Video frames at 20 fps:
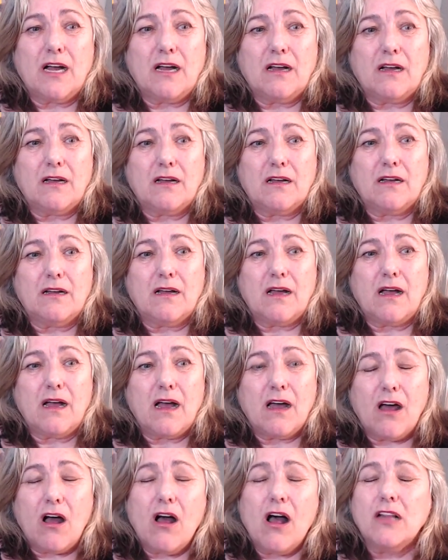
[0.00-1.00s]
a
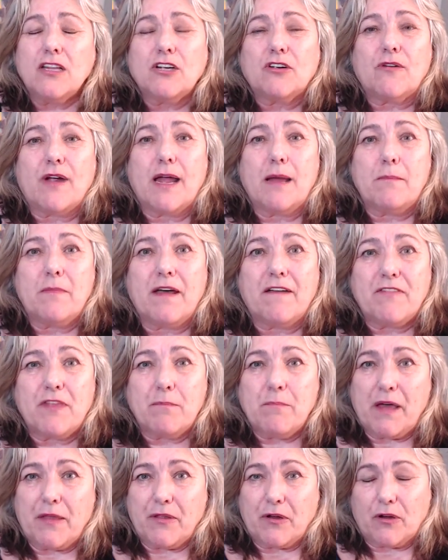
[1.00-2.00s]
hologram of the
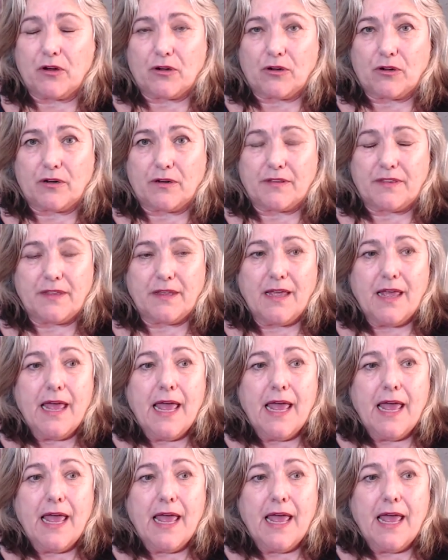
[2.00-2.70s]
Mother Earth.